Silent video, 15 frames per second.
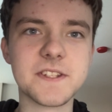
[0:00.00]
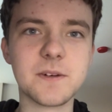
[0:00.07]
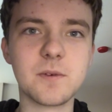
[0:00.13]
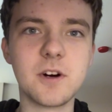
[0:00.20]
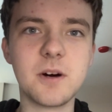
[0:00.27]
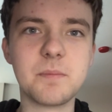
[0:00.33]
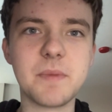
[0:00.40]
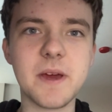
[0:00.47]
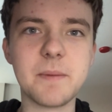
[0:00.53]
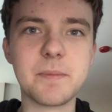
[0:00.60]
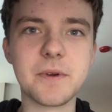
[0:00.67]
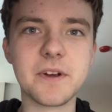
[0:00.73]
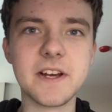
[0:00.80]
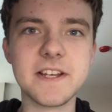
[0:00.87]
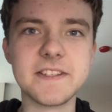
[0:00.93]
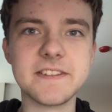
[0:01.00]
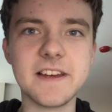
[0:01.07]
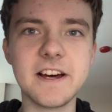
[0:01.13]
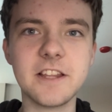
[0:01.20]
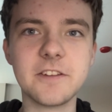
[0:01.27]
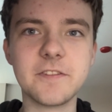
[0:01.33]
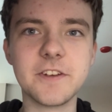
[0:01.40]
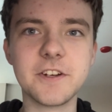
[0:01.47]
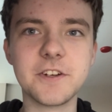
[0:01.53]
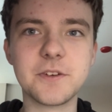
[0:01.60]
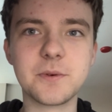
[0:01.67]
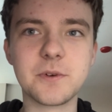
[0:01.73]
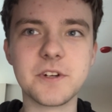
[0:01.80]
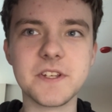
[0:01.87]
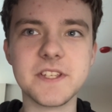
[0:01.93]
the wallpaper as the elevator
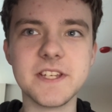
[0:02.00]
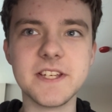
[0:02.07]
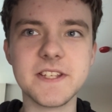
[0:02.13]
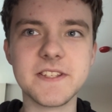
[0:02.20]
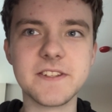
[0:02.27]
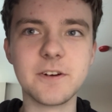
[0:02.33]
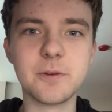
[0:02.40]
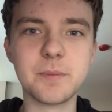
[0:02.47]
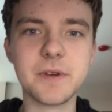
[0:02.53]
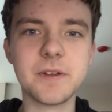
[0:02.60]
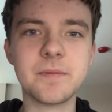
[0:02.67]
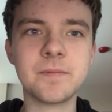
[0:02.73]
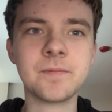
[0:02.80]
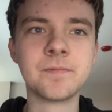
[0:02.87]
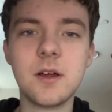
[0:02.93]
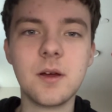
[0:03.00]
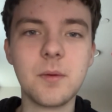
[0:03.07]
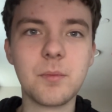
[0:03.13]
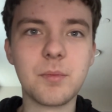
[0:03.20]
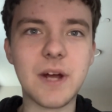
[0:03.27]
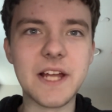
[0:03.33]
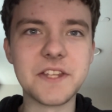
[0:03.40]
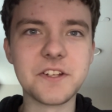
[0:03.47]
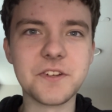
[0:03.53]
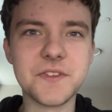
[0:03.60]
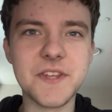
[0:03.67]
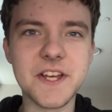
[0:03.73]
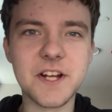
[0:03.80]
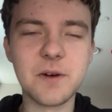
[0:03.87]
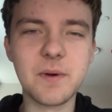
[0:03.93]
doors hissed open. Practical
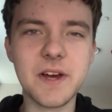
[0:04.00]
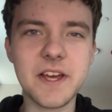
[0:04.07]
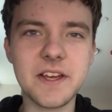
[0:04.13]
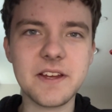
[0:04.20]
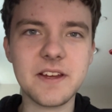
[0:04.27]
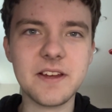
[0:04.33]
takeaway.